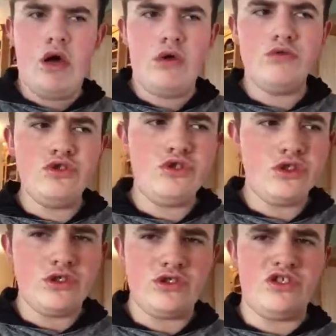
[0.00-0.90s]
I was
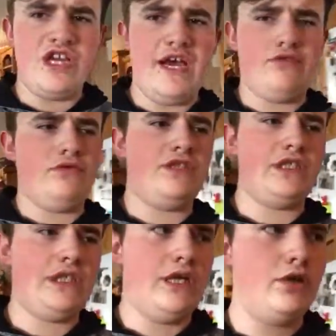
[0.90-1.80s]
just
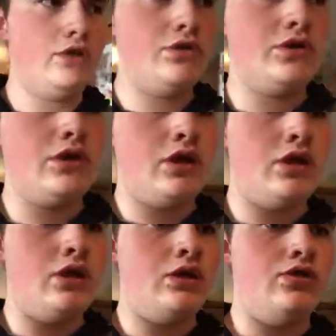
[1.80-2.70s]
downstairs
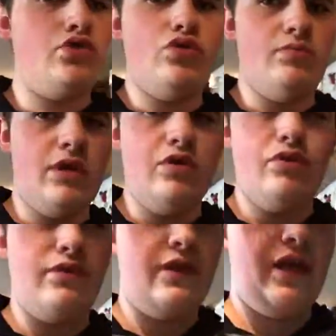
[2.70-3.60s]
doing my
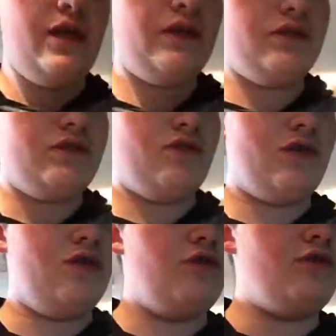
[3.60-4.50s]
own thing until I
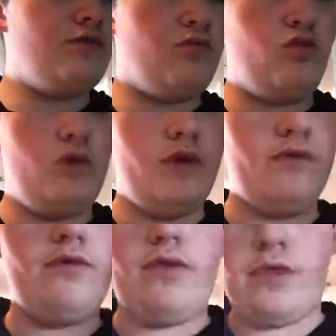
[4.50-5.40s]
heard some
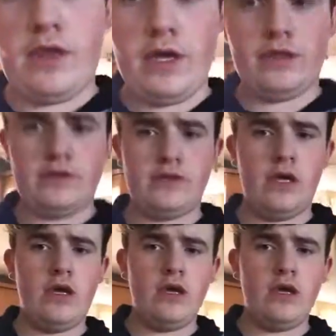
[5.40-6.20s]
weird things.